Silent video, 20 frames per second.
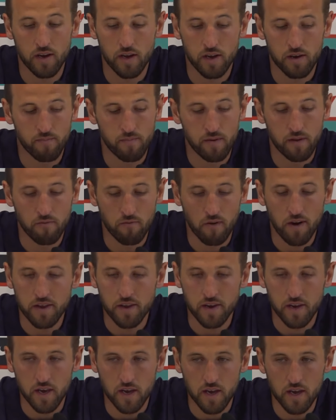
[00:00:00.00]
it's been
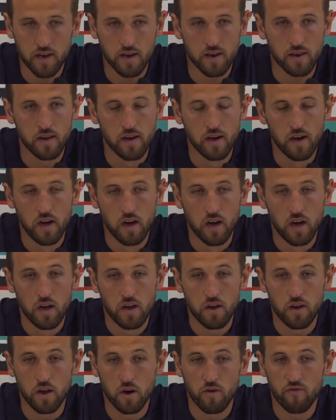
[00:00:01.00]
great to see, and
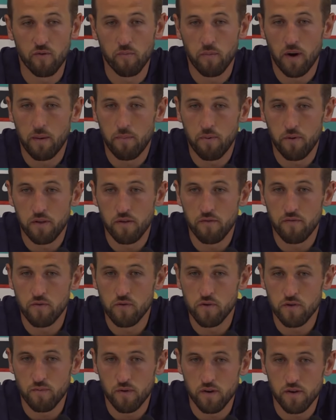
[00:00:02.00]
from my point of
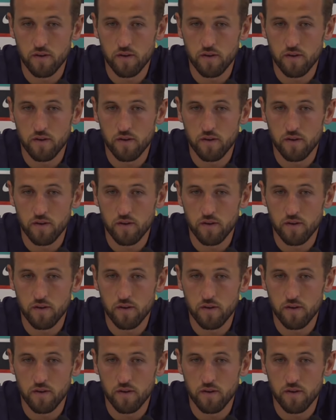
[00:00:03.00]
view as